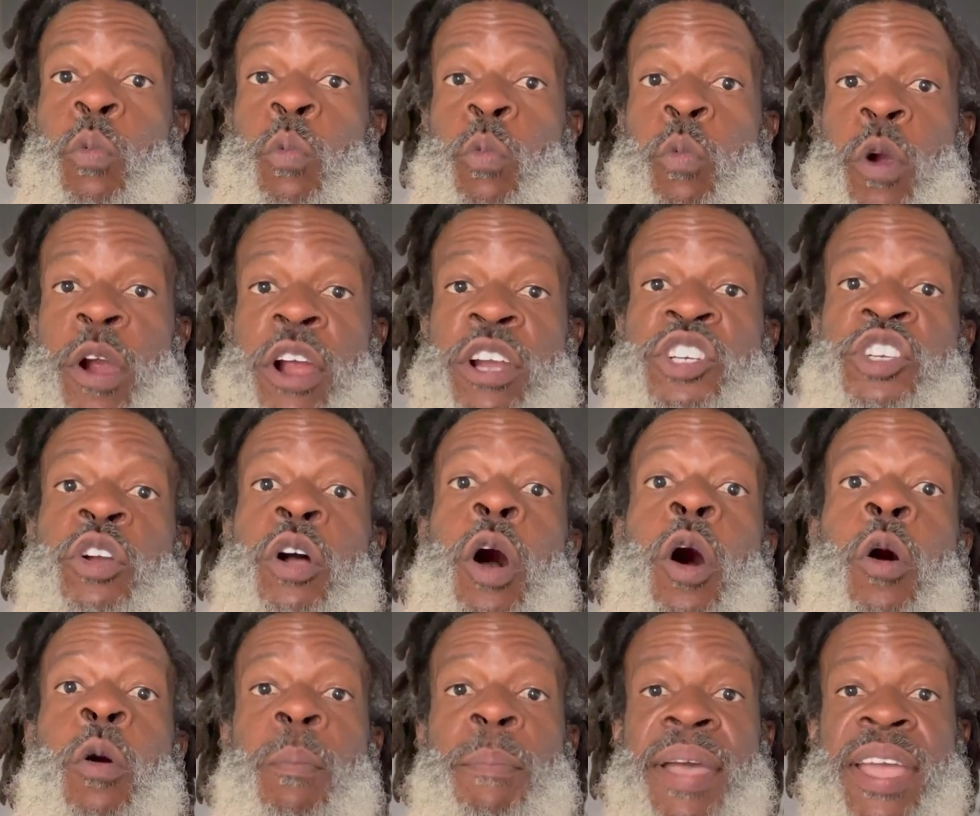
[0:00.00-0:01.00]
Where's your
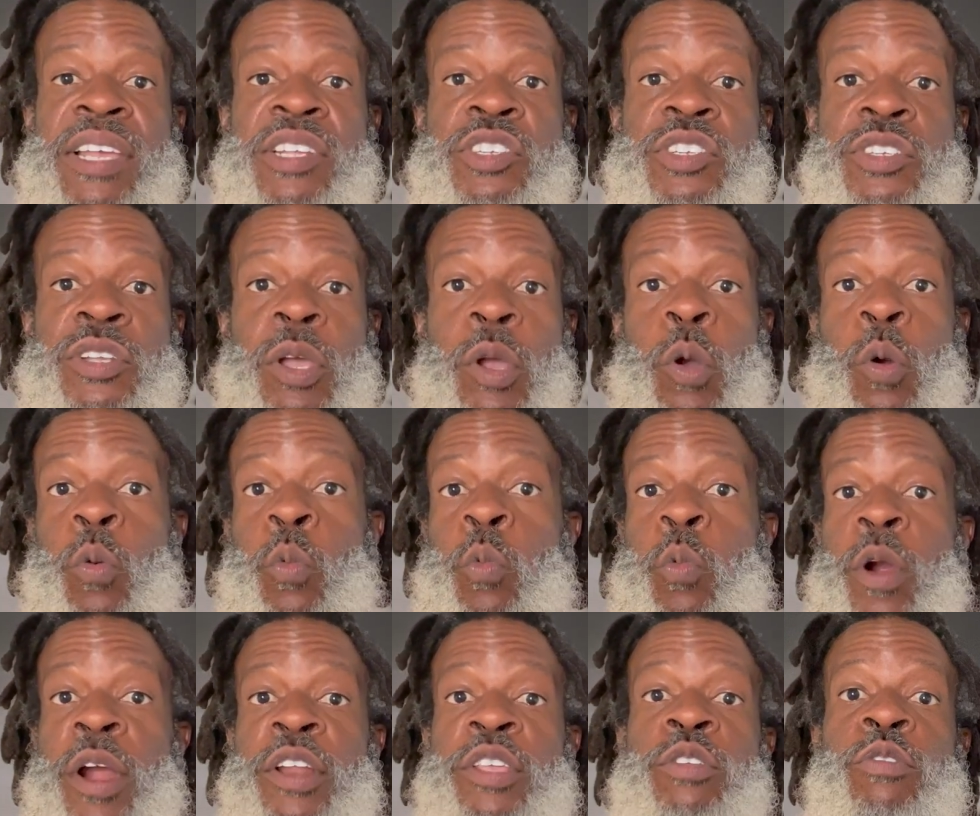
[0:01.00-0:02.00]
home base?
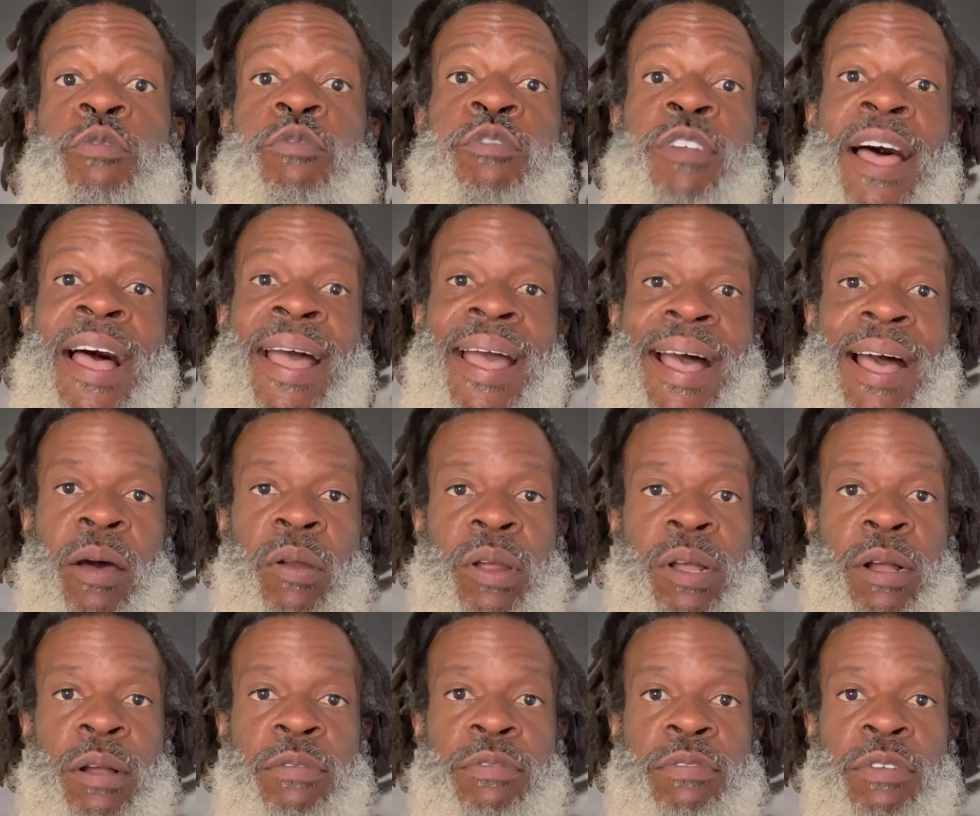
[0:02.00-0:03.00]
where do you fly out of?